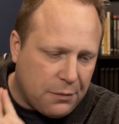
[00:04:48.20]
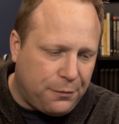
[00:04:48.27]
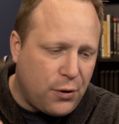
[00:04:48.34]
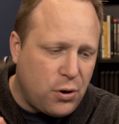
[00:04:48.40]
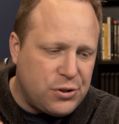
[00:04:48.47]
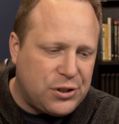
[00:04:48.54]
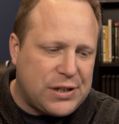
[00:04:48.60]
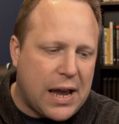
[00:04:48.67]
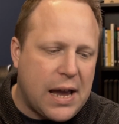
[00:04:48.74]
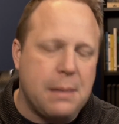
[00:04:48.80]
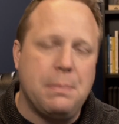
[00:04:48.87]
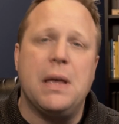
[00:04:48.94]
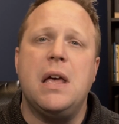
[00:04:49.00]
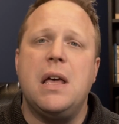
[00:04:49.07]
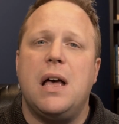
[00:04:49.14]
The first
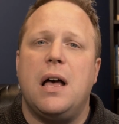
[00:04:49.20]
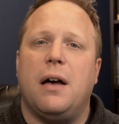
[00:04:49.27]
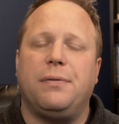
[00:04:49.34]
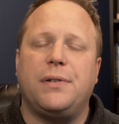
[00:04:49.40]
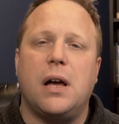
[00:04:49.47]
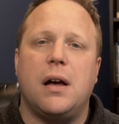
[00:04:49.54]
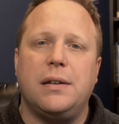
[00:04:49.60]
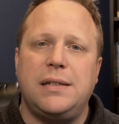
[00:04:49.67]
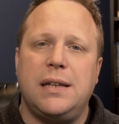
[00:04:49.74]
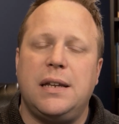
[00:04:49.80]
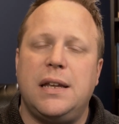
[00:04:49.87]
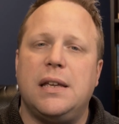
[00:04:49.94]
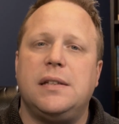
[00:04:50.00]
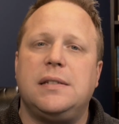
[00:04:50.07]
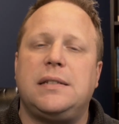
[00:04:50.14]
type of
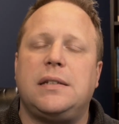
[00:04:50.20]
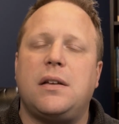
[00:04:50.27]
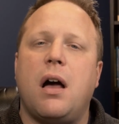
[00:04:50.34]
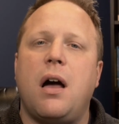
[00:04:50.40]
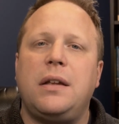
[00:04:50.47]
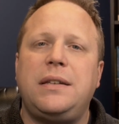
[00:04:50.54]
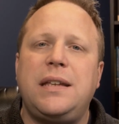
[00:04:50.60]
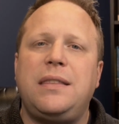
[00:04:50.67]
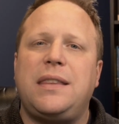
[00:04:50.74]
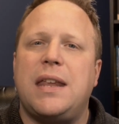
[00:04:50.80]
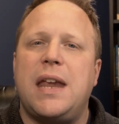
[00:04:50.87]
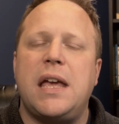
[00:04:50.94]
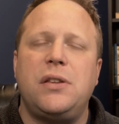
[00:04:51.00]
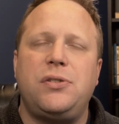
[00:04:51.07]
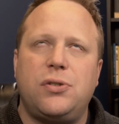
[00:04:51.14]
content is content
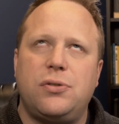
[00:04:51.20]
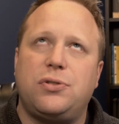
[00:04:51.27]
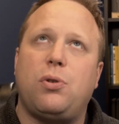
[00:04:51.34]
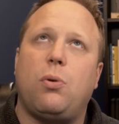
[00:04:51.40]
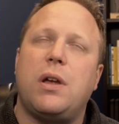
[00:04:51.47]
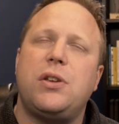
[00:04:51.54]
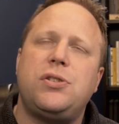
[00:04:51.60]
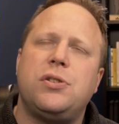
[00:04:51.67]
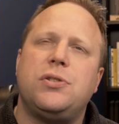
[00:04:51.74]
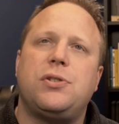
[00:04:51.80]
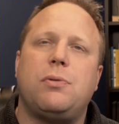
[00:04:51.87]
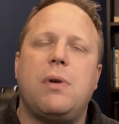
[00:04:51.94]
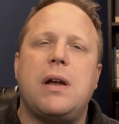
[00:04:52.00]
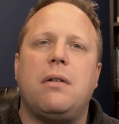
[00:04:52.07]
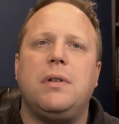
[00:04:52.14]
that answers
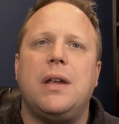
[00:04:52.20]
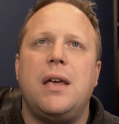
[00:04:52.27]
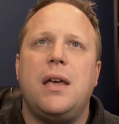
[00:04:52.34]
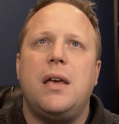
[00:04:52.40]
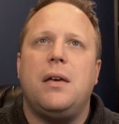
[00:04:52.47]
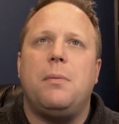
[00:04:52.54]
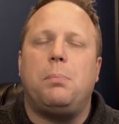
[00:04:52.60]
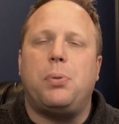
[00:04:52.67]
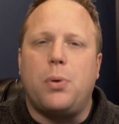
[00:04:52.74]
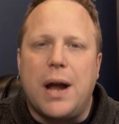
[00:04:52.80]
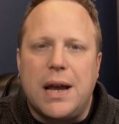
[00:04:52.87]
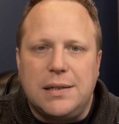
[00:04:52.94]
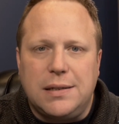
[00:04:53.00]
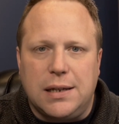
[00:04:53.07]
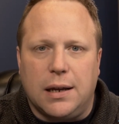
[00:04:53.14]
questions around
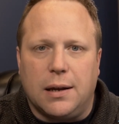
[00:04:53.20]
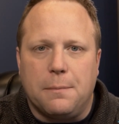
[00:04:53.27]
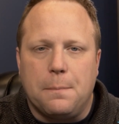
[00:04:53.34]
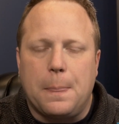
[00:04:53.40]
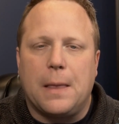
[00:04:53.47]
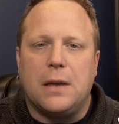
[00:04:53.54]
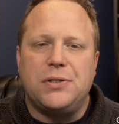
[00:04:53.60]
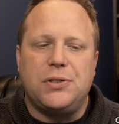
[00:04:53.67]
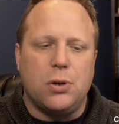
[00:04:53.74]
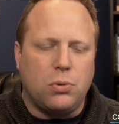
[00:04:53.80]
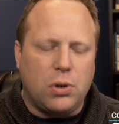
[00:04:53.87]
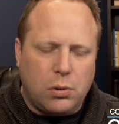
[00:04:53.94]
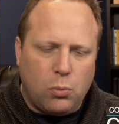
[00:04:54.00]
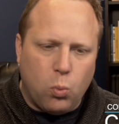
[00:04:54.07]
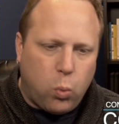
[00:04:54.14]
pricing.
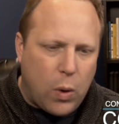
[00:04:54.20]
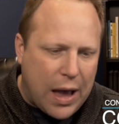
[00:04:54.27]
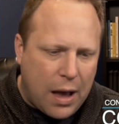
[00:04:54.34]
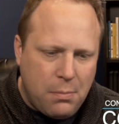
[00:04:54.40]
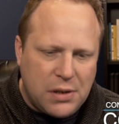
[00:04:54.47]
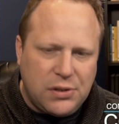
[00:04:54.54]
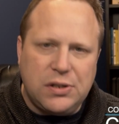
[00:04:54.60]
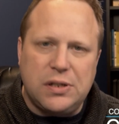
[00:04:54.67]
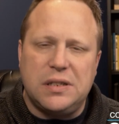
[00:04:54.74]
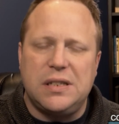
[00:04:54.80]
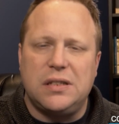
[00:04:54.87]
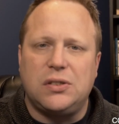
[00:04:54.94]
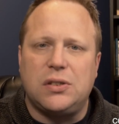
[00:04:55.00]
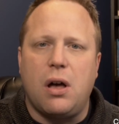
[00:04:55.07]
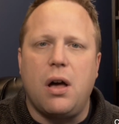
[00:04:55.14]
So how much does
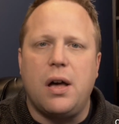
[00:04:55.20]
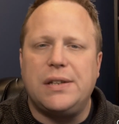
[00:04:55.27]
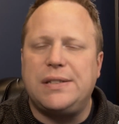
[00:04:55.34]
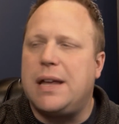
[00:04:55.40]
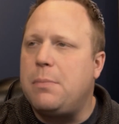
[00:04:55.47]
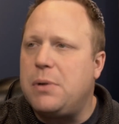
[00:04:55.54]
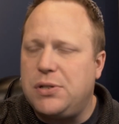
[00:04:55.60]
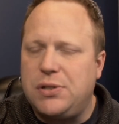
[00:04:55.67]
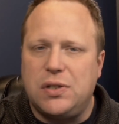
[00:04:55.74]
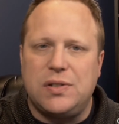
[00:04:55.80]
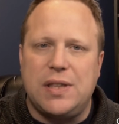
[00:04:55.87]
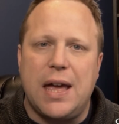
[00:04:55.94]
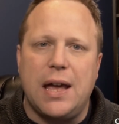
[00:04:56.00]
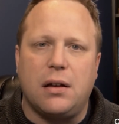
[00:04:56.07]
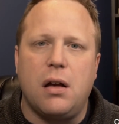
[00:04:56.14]
this cost? How much
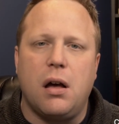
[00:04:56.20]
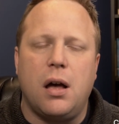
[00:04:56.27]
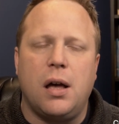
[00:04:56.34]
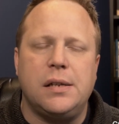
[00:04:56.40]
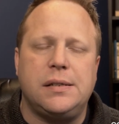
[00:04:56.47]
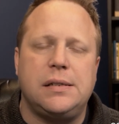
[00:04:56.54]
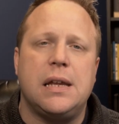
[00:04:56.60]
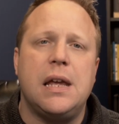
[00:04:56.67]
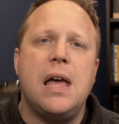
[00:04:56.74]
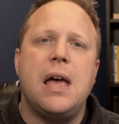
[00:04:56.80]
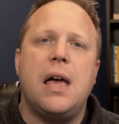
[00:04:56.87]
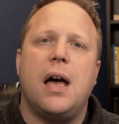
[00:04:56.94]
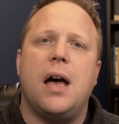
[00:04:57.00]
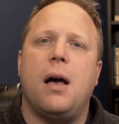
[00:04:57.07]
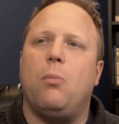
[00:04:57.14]
does that cost?
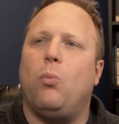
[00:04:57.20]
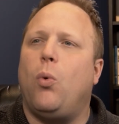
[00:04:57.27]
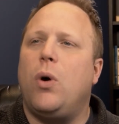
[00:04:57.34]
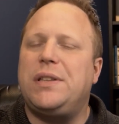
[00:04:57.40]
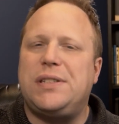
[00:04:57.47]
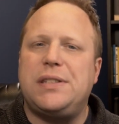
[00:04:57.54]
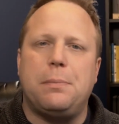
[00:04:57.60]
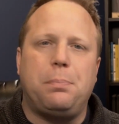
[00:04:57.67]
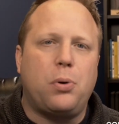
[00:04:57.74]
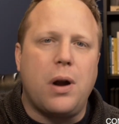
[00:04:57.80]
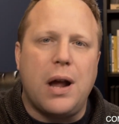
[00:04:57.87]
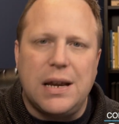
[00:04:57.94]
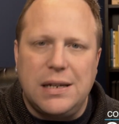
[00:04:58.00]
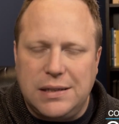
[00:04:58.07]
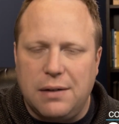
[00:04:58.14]
What's the
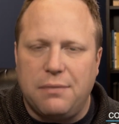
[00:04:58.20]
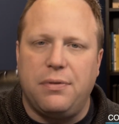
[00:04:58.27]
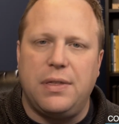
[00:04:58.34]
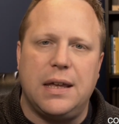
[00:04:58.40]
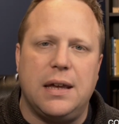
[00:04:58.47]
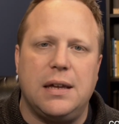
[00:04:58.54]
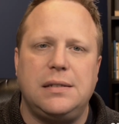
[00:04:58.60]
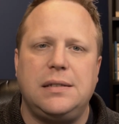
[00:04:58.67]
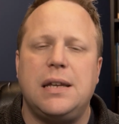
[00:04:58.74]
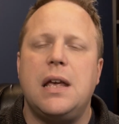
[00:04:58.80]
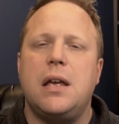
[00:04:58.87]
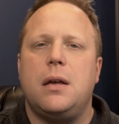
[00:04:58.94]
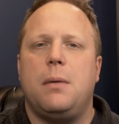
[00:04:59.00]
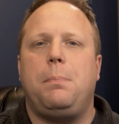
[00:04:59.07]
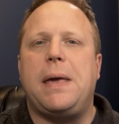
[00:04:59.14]
price of this?
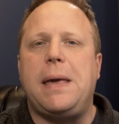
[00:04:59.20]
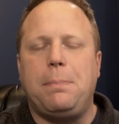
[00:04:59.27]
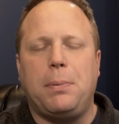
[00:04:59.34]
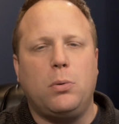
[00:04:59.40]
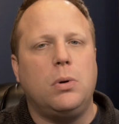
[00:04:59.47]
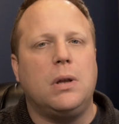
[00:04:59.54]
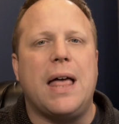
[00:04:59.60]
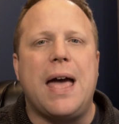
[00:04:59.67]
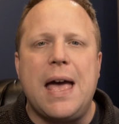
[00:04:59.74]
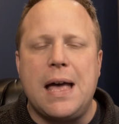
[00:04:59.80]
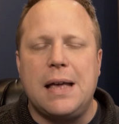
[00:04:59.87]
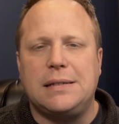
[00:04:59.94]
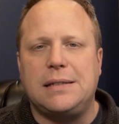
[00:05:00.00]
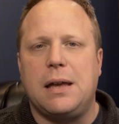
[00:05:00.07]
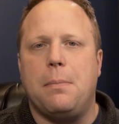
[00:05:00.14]
people will
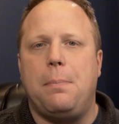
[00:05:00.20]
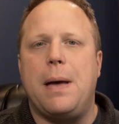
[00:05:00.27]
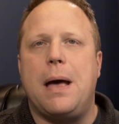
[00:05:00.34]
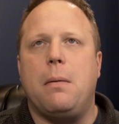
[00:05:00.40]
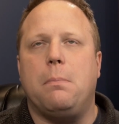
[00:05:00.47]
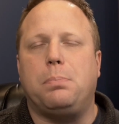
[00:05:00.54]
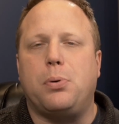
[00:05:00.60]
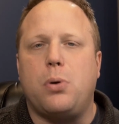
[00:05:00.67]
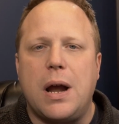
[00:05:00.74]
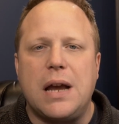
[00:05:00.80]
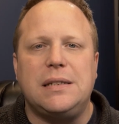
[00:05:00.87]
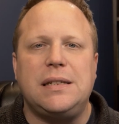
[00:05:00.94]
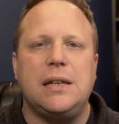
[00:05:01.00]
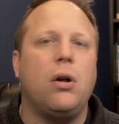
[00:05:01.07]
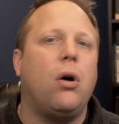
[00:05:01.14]
ask about
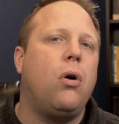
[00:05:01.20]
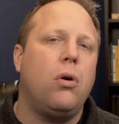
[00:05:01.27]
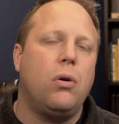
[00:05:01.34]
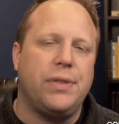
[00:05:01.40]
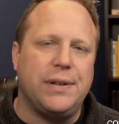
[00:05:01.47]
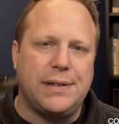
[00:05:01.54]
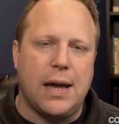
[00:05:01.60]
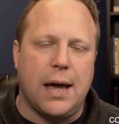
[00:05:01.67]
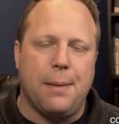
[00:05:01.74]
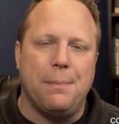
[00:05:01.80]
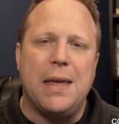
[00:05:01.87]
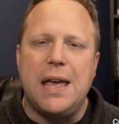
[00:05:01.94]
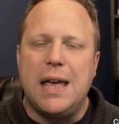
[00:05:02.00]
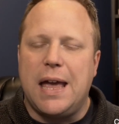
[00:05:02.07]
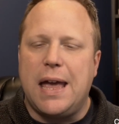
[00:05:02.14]
pricing all the time.
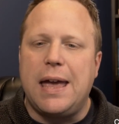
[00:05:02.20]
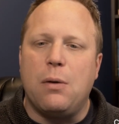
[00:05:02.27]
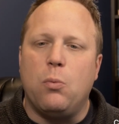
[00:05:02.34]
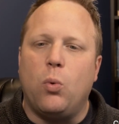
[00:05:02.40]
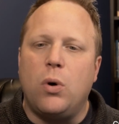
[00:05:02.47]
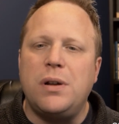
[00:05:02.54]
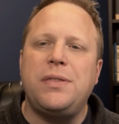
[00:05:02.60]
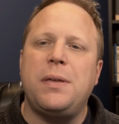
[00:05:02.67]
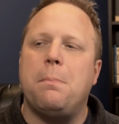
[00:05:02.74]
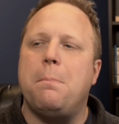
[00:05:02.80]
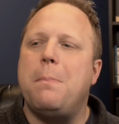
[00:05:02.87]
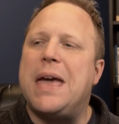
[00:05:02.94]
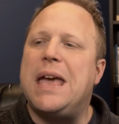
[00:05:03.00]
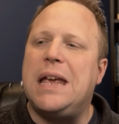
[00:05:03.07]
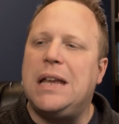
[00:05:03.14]
And one of the
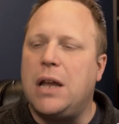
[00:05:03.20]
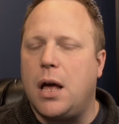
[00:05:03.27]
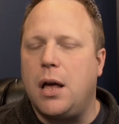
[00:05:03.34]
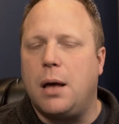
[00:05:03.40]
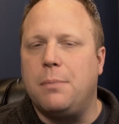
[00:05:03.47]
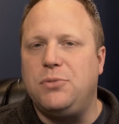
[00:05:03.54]
main